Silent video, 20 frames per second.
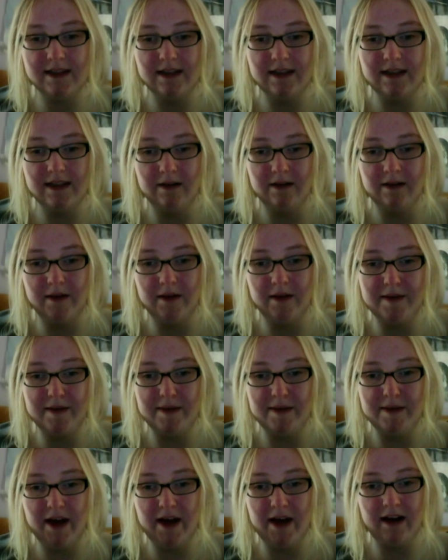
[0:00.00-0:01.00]
and they might
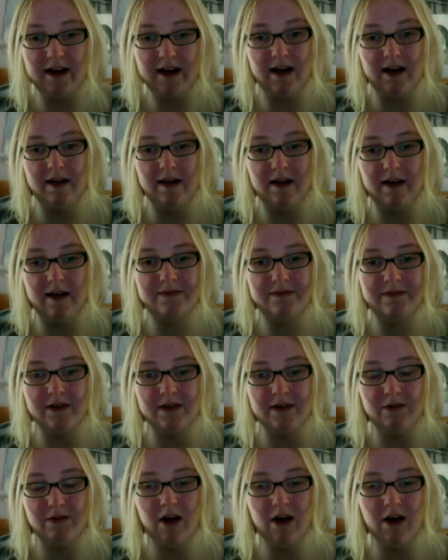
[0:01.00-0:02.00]
be back
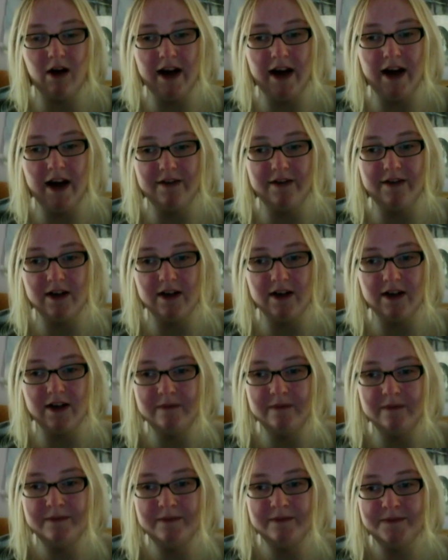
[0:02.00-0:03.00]
the Raw after.
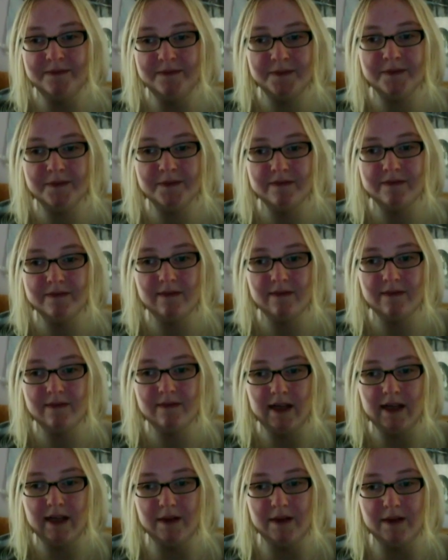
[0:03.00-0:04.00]

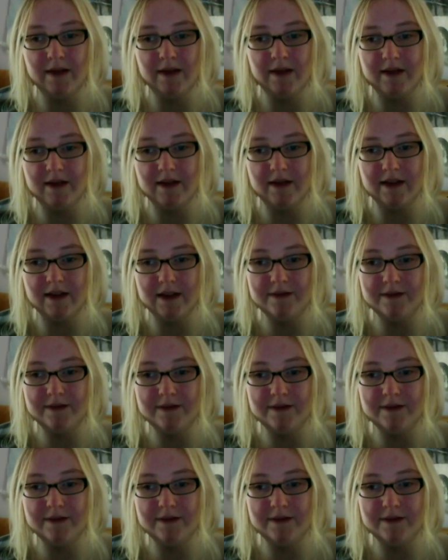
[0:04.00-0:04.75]
That's probably what they'll do.